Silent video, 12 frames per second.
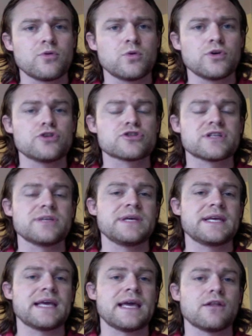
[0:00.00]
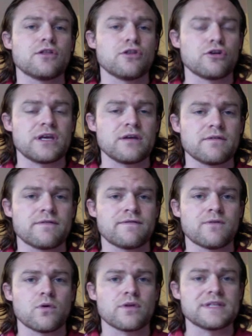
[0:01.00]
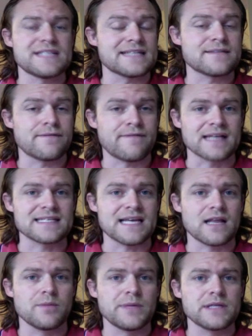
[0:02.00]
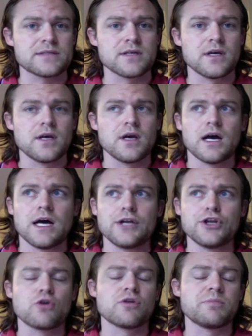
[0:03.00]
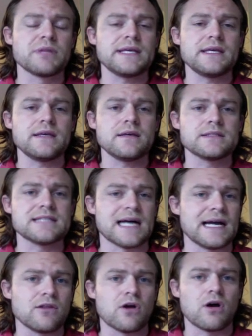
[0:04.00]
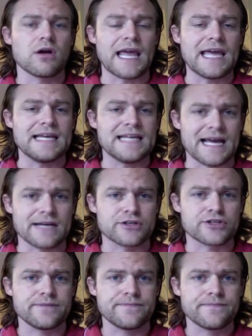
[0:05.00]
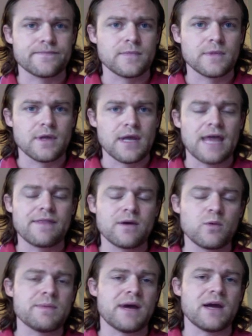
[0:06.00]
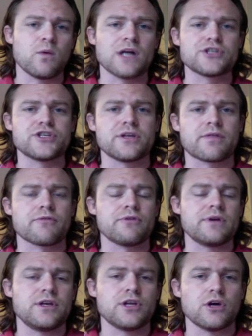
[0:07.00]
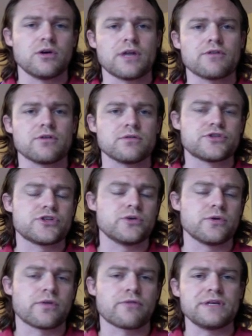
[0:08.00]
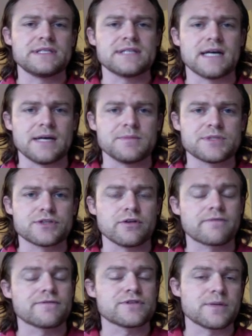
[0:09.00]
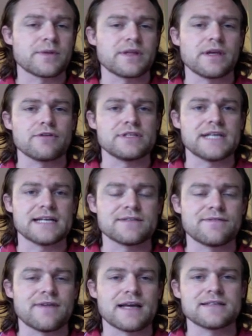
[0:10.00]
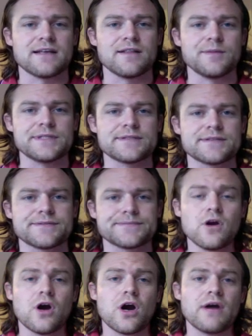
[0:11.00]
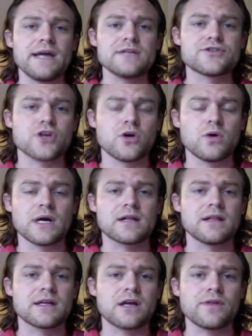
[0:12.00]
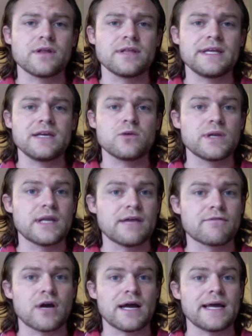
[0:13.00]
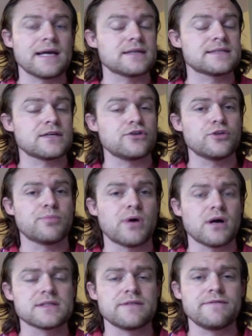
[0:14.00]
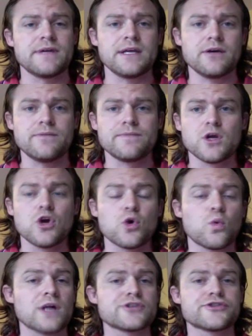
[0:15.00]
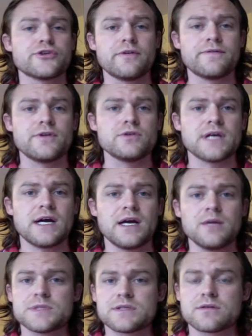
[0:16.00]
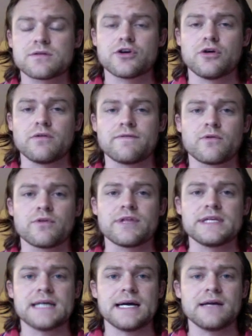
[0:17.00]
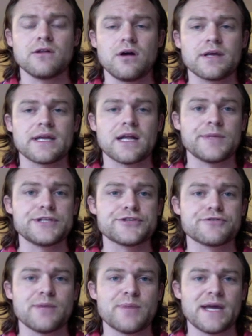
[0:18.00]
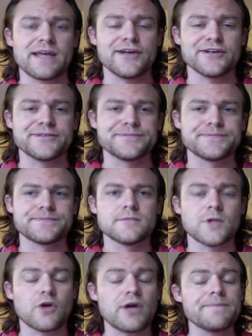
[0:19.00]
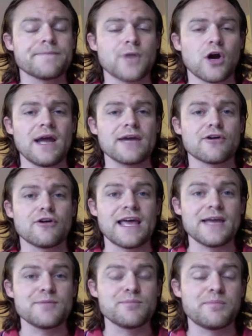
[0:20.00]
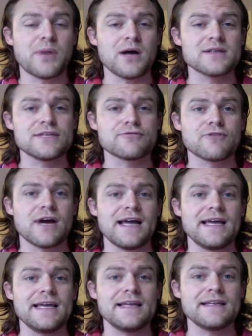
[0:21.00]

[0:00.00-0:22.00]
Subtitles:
we'll usually begin looking for the DATSIFACT elements, notably dialogue and action. And then we might watch it through, another 2 or 3 times to look for some of the other DATSIFACT elements. Alright, so click on the link whenever I tell you to pause the video, watch through it a few times, code for the dialogue, and I'll meet you right back here. Okay, alright, go ahead and pause it right